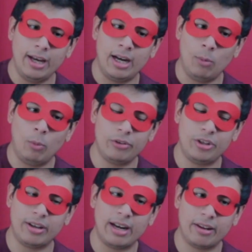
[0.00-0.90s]
Once
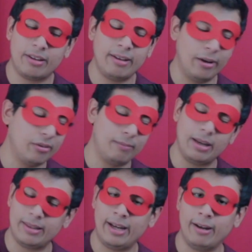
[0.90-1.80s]
she kind of tells them,
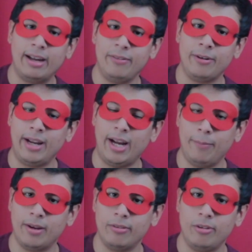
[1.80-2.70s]
get the hell out of here now,
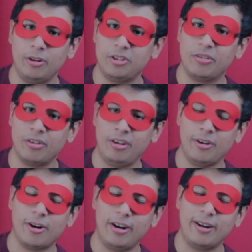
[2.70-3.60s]
because, you know,
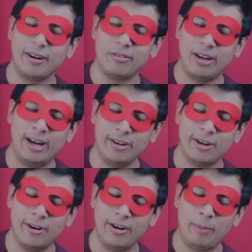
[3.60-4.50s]
you're hurting our style.
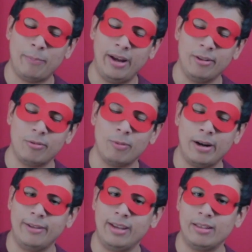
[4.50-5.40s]
You're hurting my plans
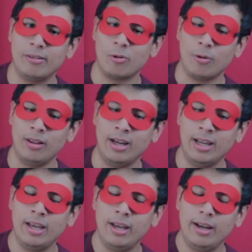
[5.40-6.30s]
right now to get this gorilla.
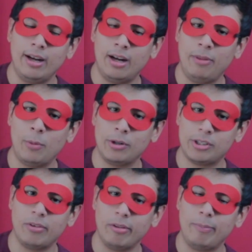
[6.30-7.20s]
They wish
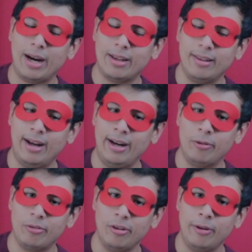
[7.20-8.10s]
themselves back in the
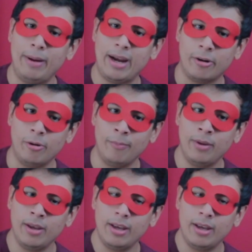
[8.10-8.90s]
diner, so they're back home.